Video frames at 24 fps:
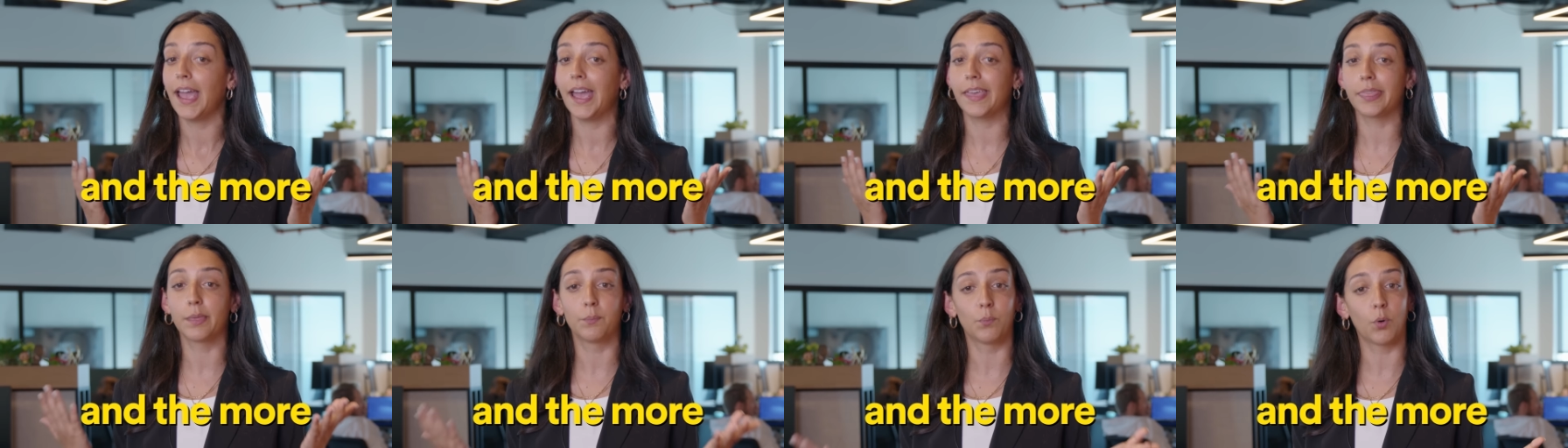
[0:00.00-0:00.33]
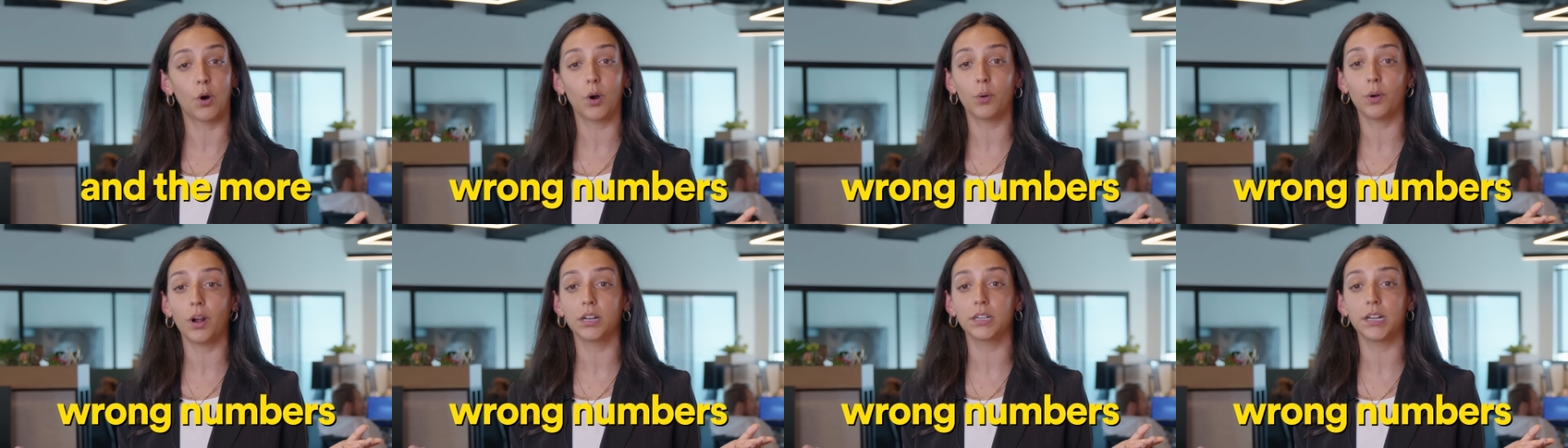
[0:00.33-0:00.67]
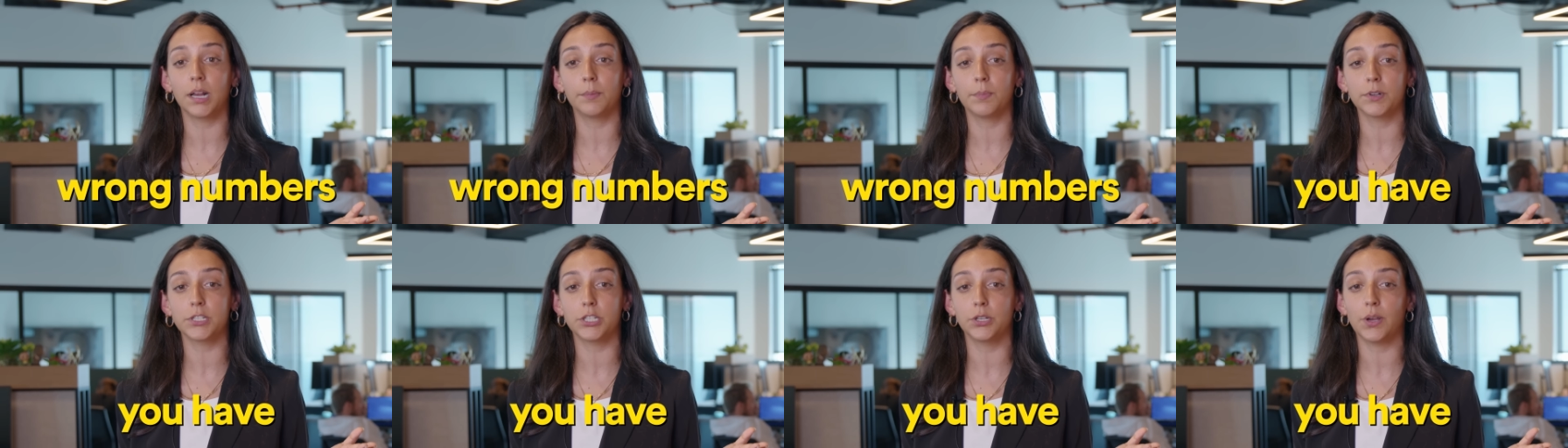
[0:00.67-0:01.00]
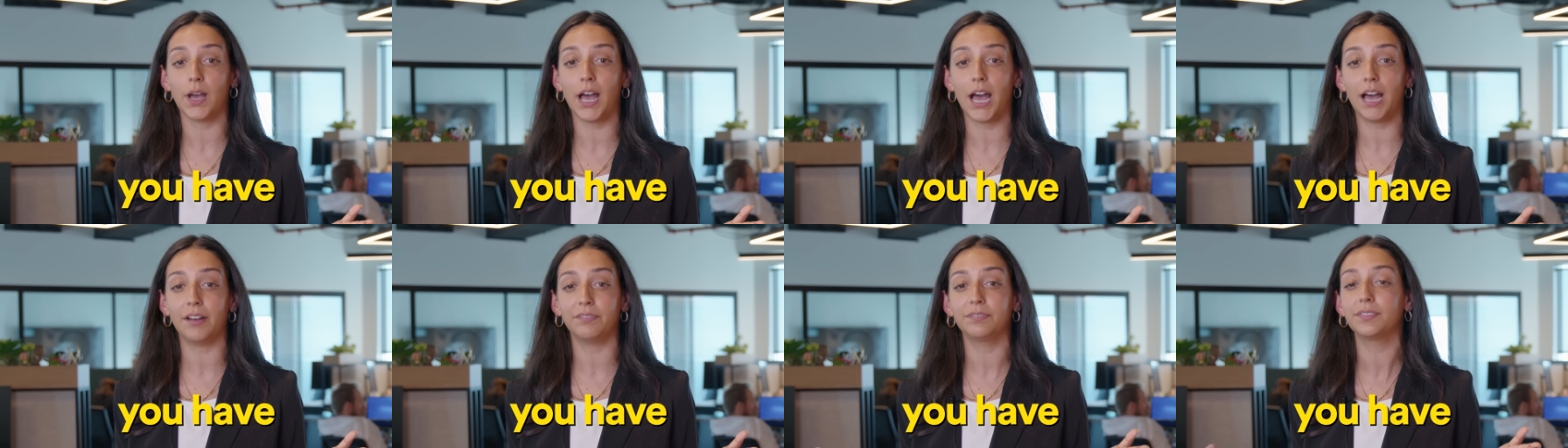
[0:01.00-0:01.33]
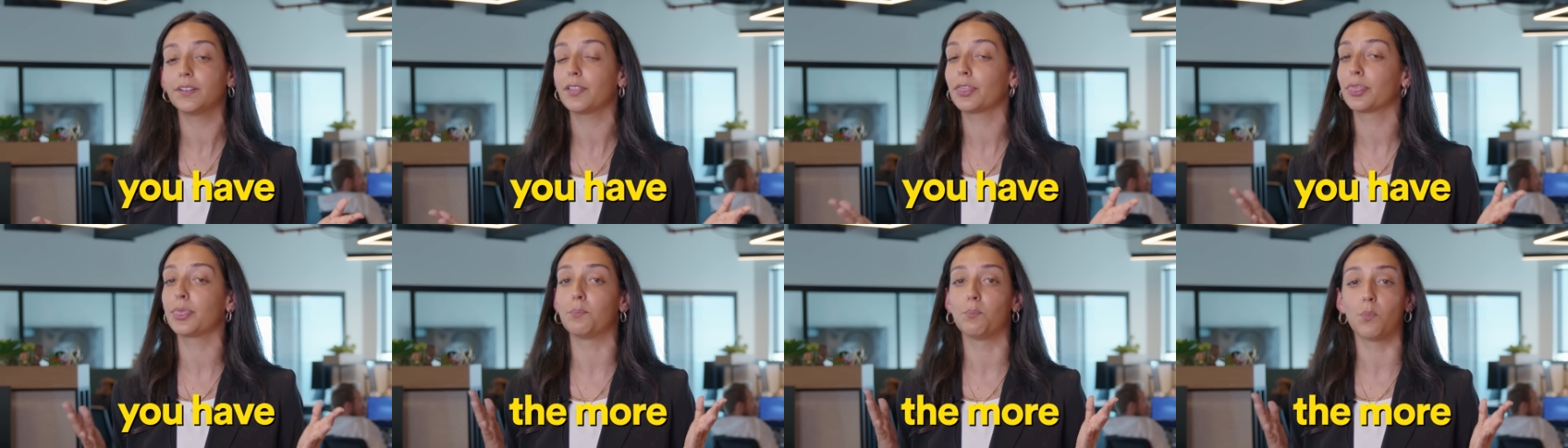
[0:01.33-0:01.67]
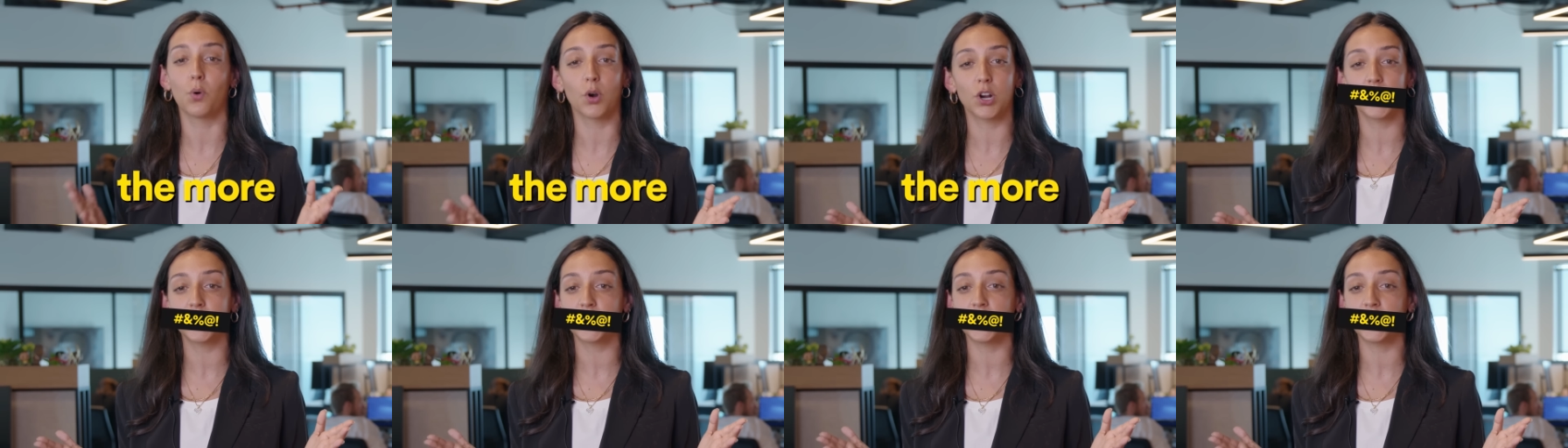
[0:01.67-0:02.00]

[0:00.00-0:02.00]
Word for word: And the more wrong numbers you have, the more